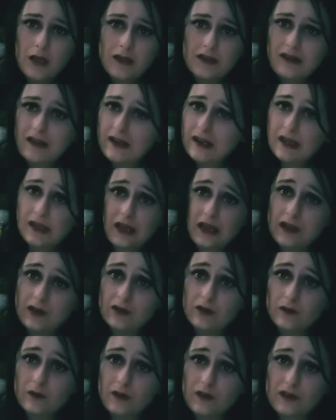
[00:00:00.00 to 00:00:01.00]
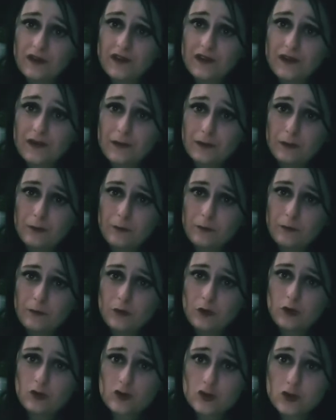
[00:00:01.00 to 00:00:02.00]
taken out of this
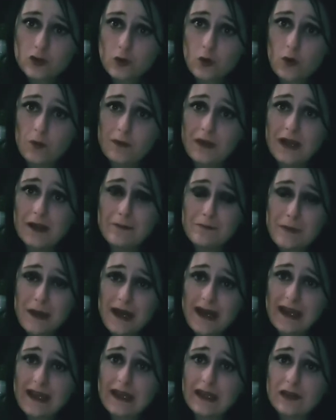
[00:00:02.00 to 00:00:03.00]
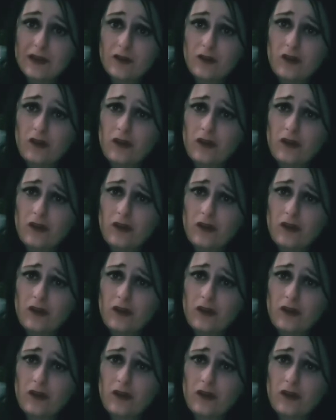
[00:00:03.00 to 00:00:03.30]
trauma and pain.